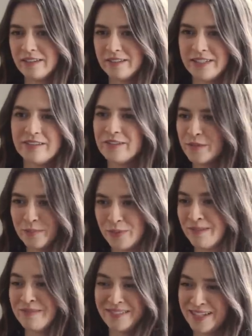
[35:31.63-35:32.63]
like a little
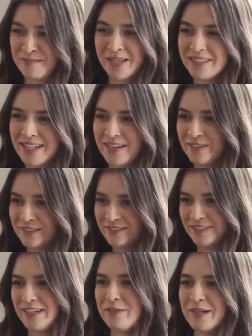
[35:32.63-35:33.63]
like meltdown,
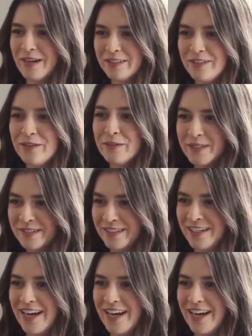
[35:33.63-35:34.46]
like we all do, we just